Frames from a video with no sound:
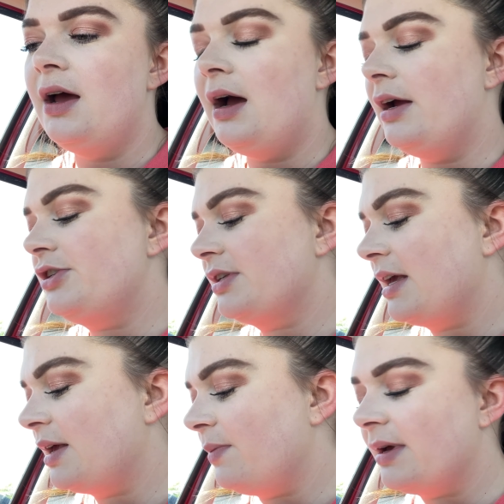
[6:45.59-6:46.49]
I just
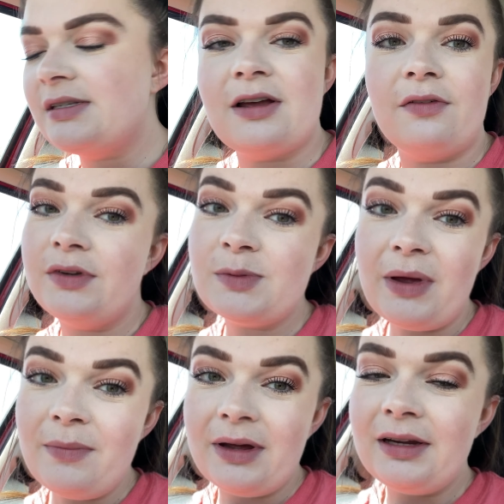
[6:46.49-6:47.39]
can't get myself to
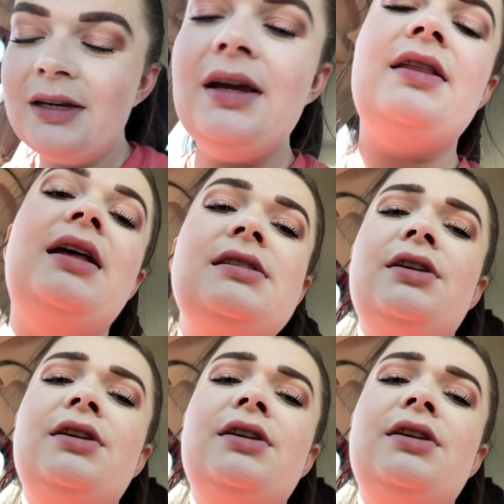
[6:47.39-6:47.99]
spend money, and that's a